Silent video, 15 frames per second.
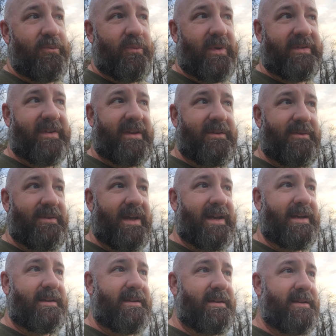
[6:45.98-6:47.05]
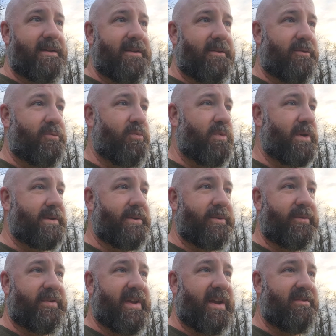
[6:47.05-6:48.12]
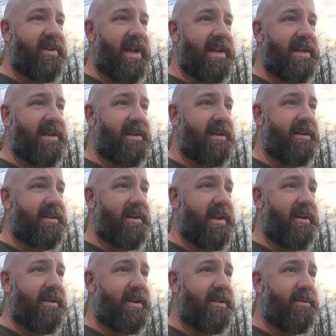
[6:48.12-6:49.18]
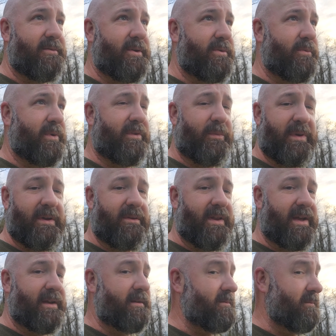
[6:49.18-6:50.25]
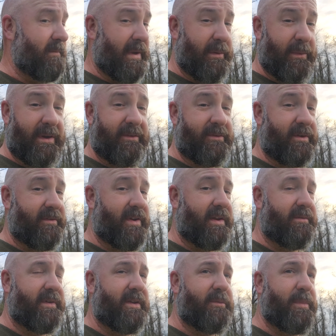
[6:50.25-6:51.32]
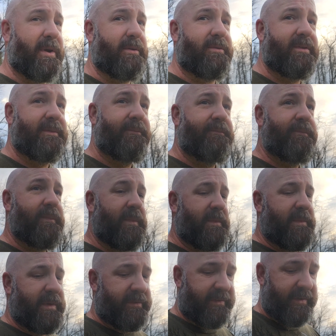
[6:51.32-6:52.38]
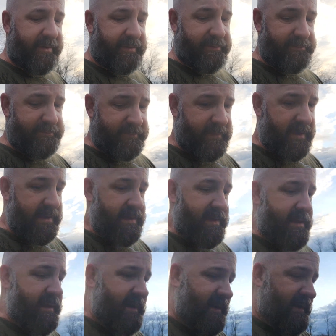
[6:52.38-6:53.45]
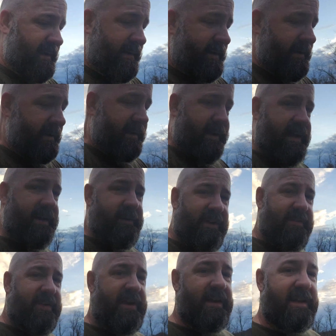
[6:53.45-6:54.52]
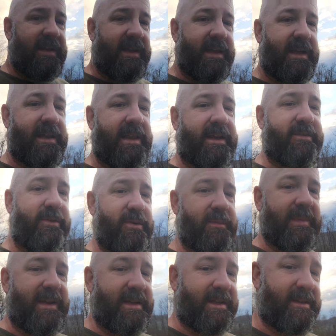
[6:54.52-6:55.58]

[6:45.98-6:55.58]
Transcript: once I do that, there's one little section I need to clear an area through. And once we do that, man, we can start setting fence posts. So anyways, that's going to be